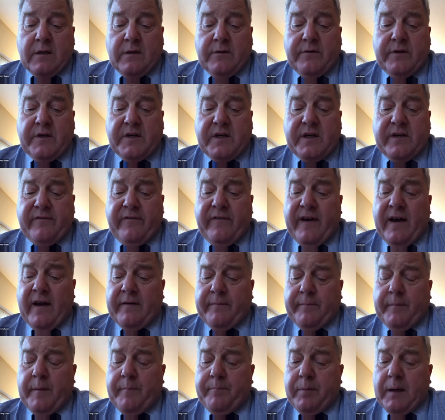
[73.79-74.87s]
the
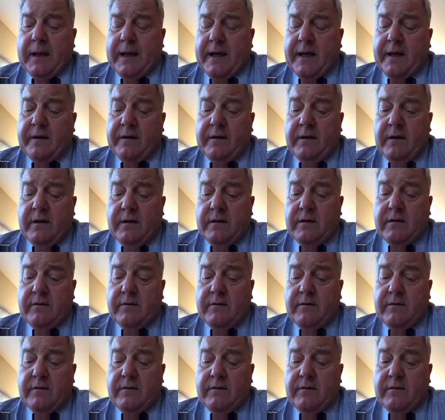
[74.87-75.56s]
development plan